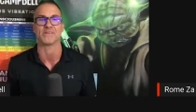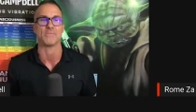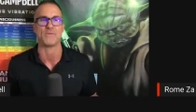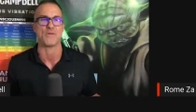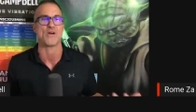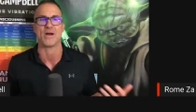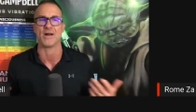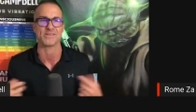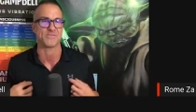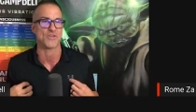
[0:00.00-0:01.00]
I'll be very
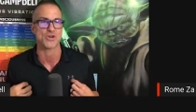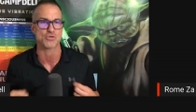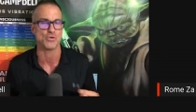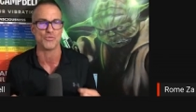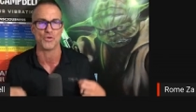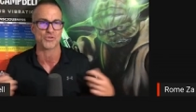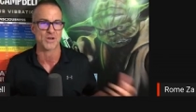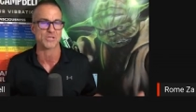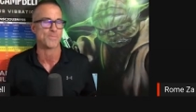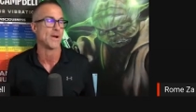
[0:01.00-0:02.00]
honest and very truthful and
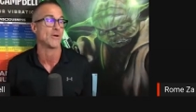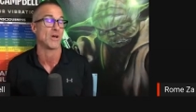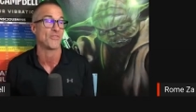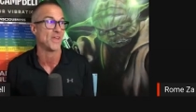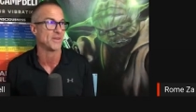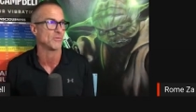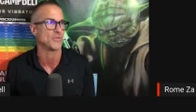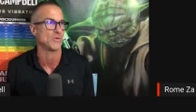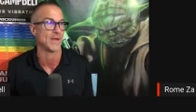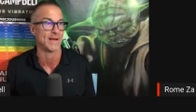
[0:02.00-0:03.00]
transparent and authentic
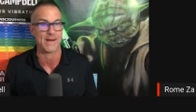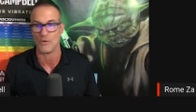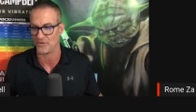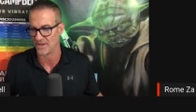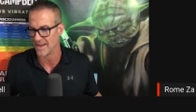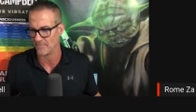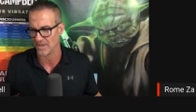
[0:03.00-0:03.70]
with you, like I always am.